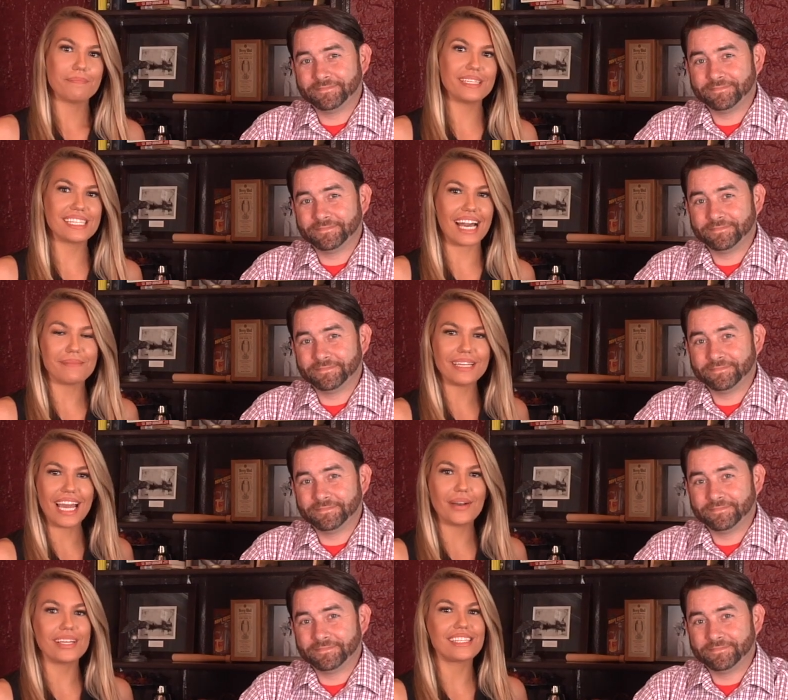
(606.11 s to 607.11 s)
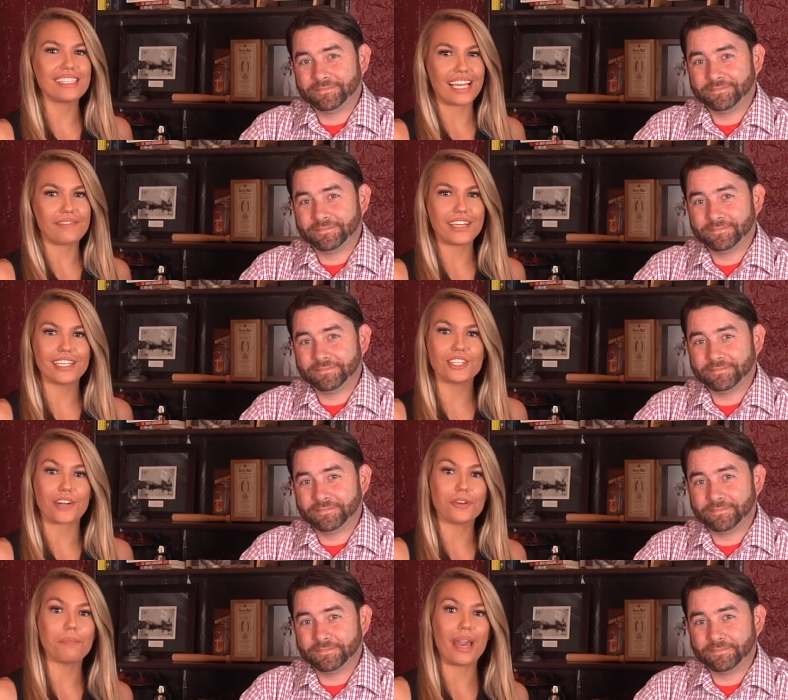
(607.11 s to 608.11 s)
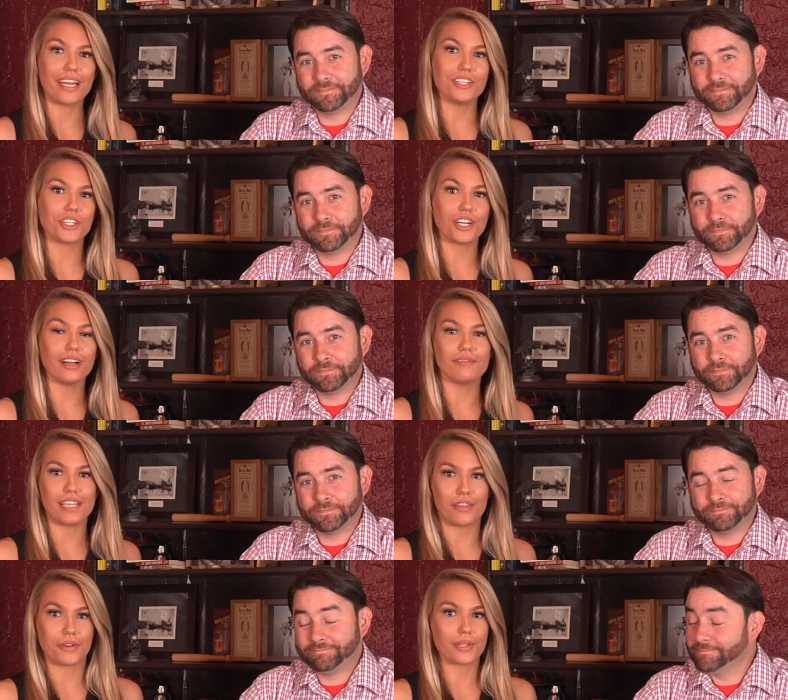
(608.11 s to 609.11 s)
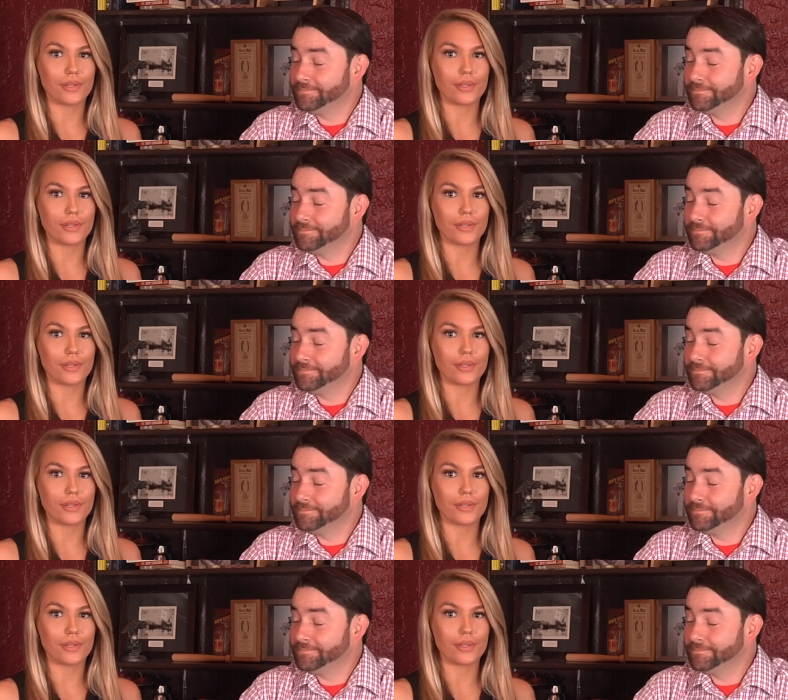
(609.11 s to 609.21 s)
Speaker 1: Beside me now is David, General Manager of Death or